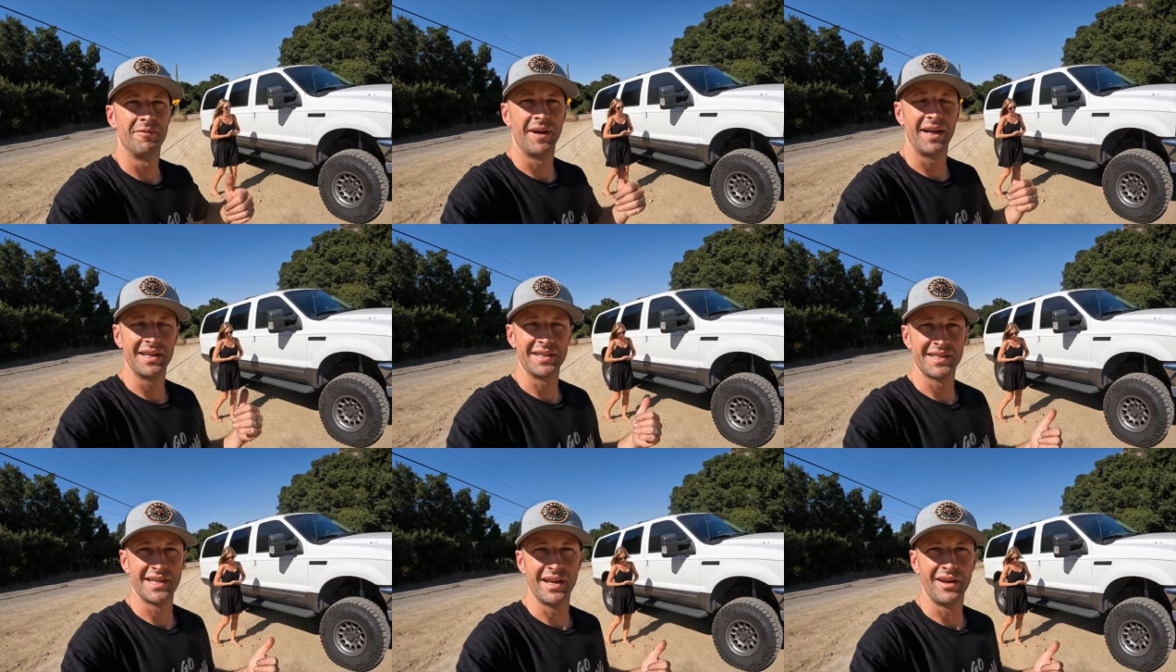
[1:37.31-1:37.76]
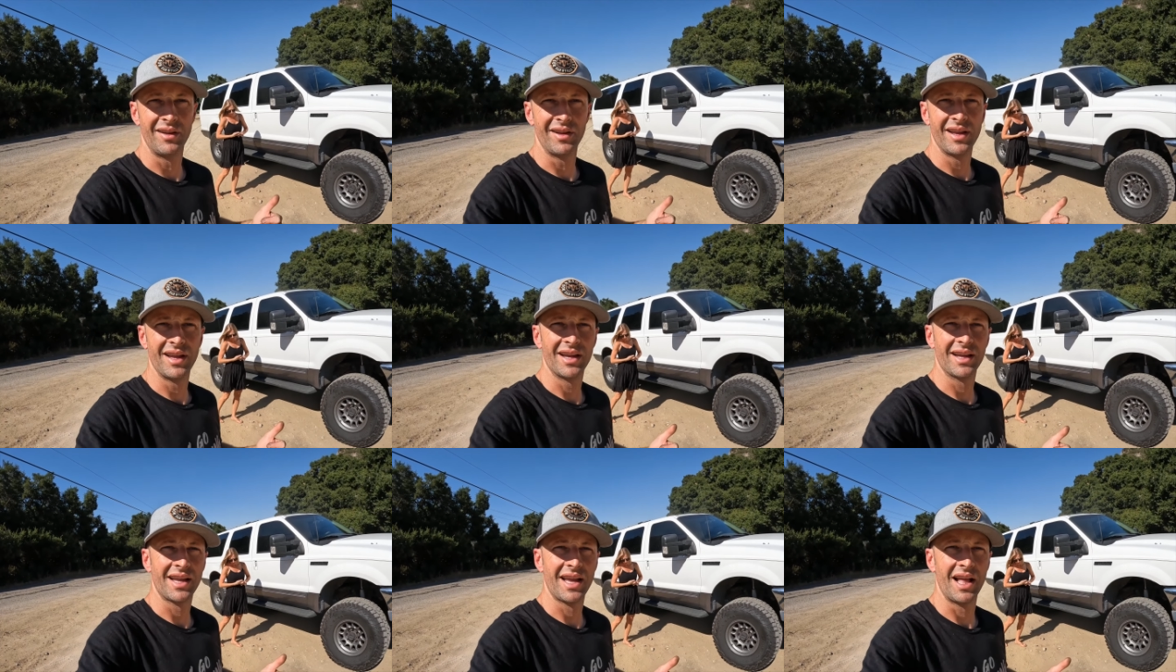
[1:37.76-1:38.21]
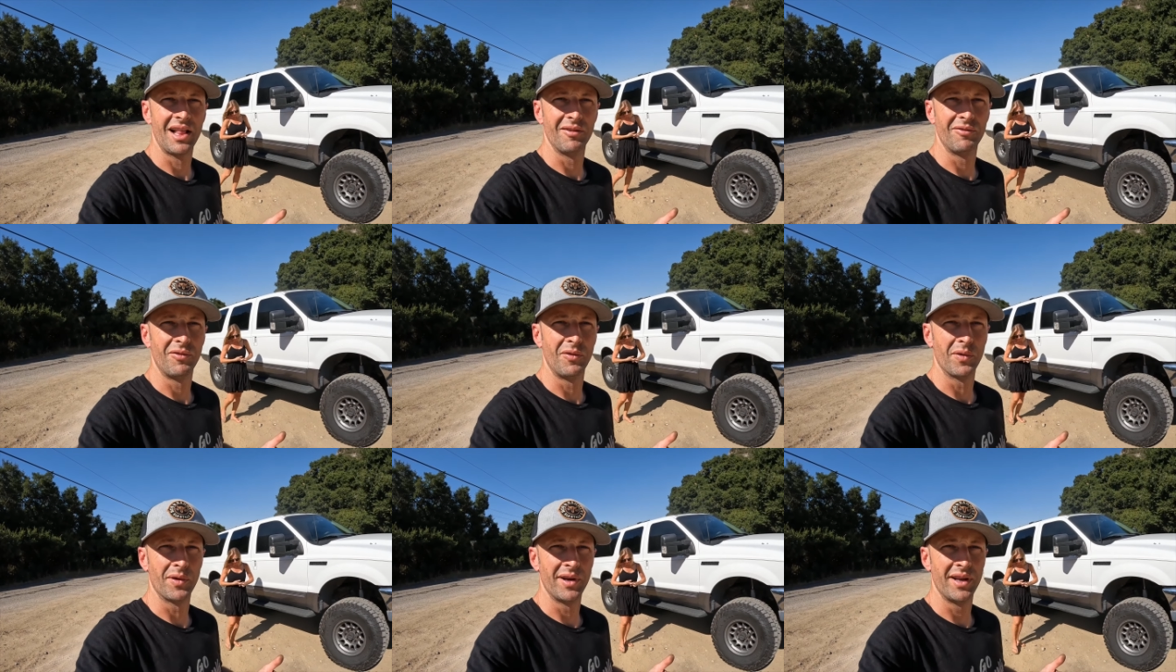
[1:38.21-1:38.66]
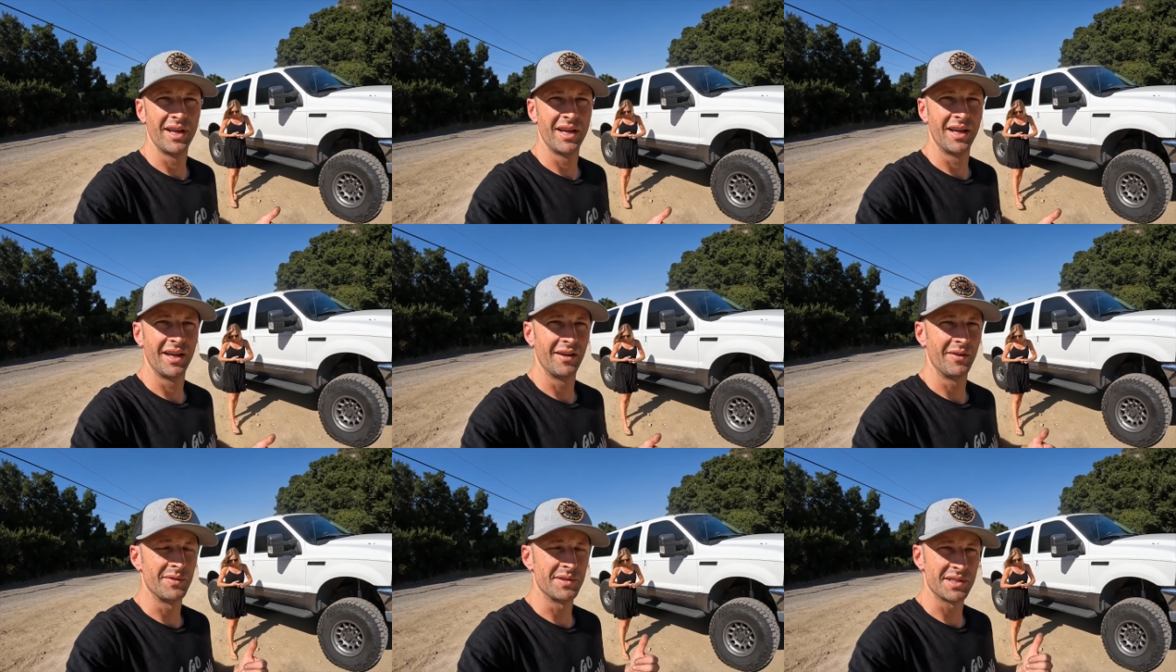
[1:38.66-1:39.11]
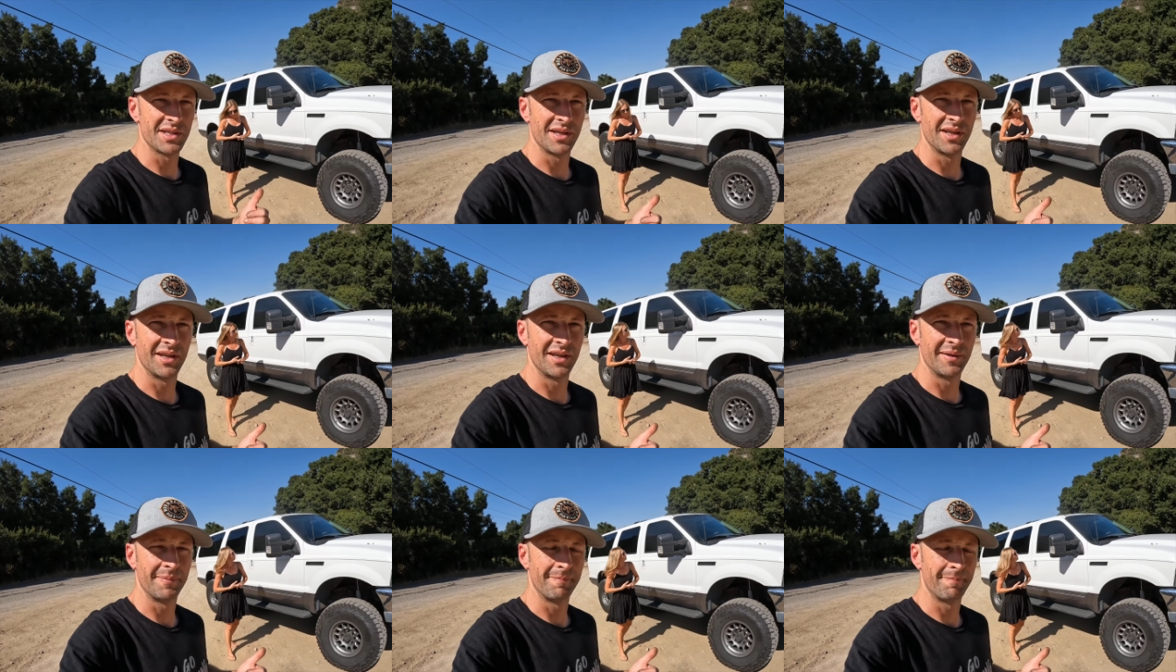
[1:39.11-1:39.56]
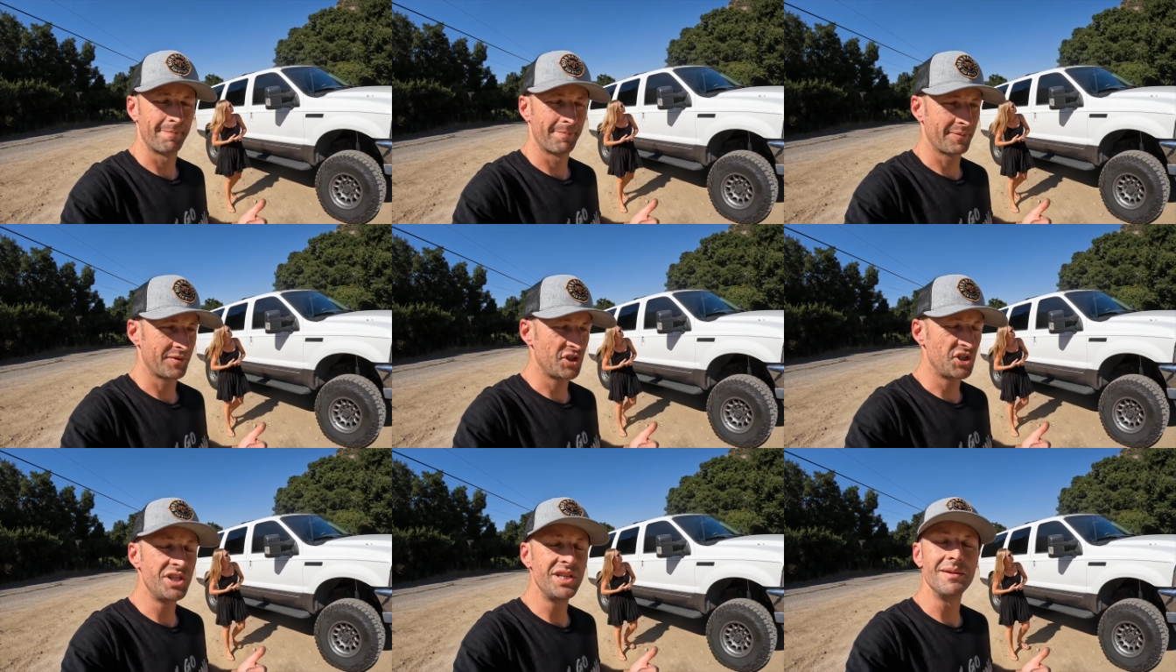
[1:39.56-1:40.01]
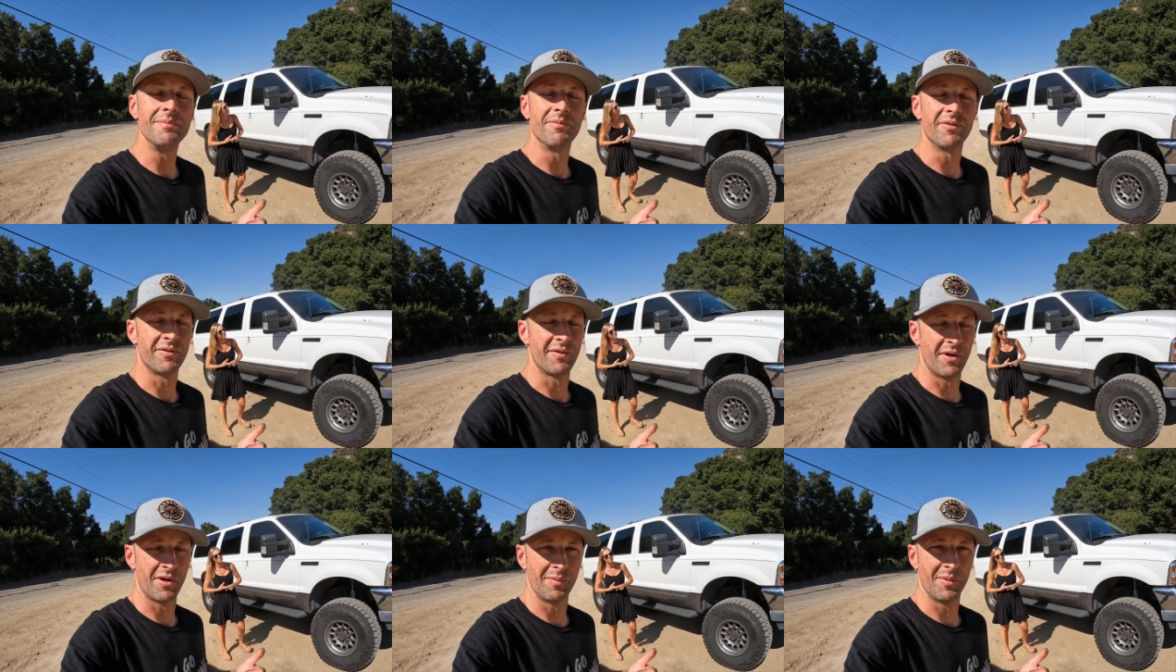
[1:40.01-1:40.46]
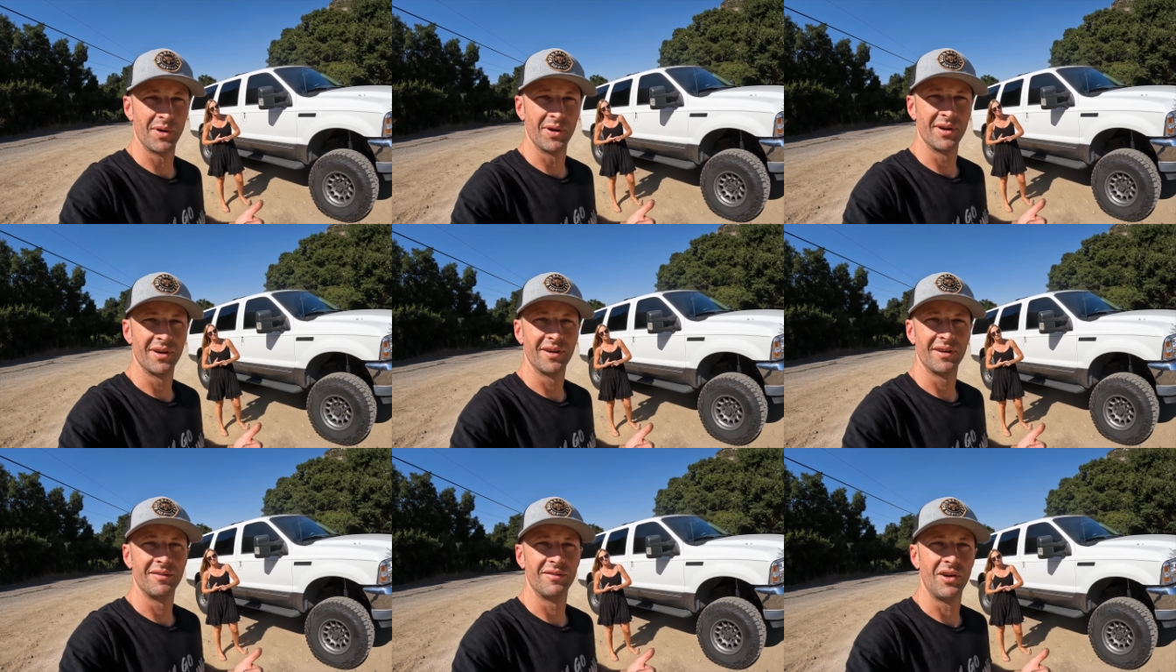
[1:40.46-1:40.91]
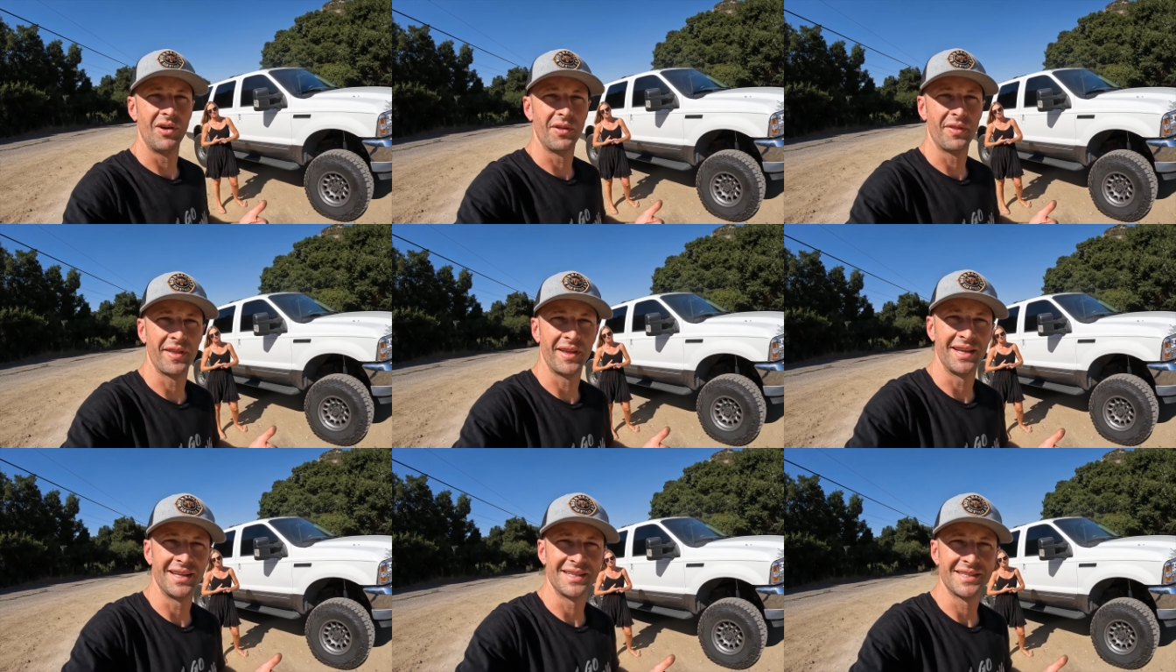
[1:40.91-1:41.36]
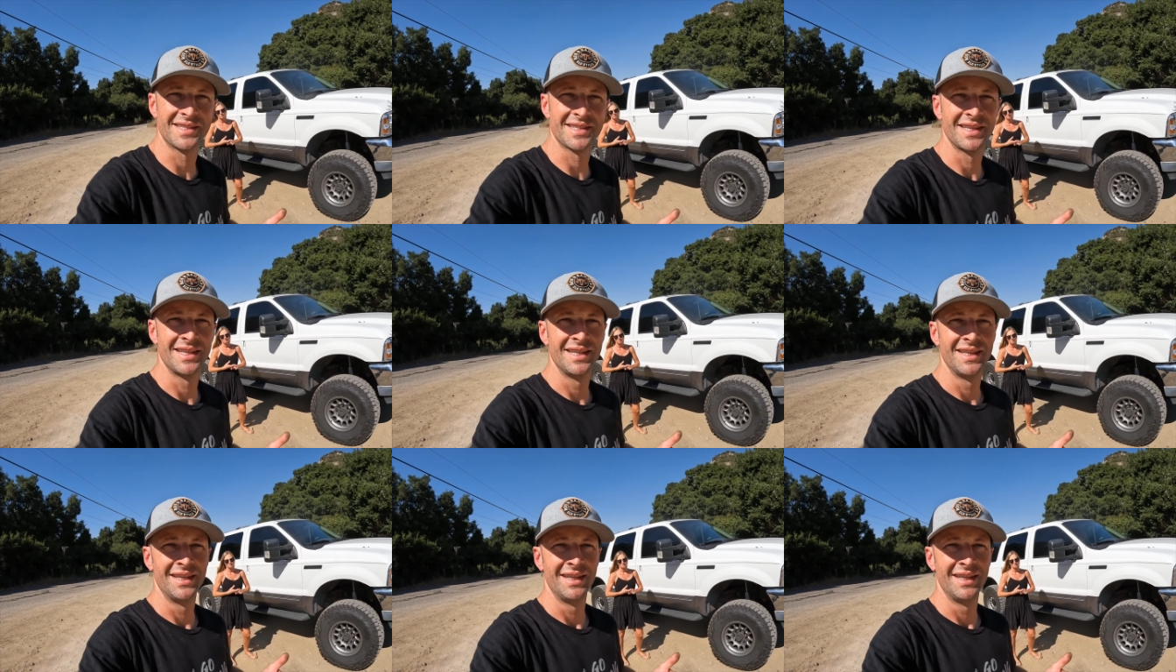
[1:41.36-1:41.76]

Visalia, California. It was a sheep farmer, of all things.